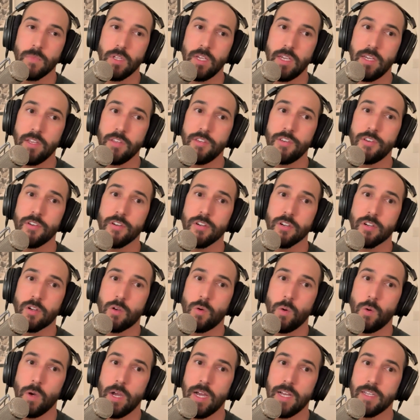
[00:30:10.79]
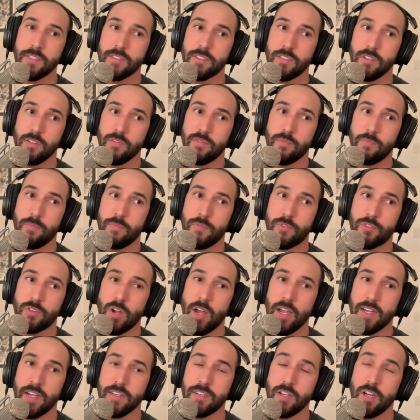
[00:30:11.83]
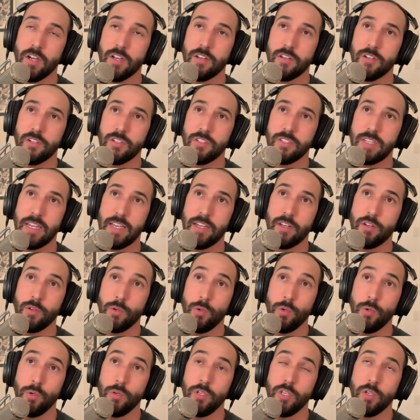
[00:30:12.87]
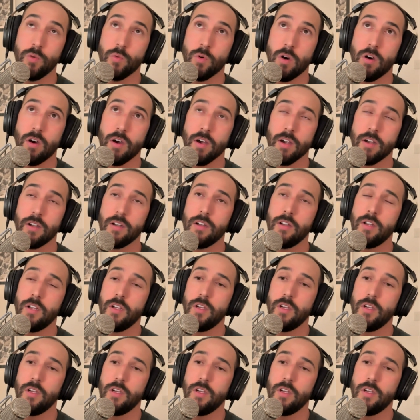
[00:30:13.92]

in your quest of trying to understand who you are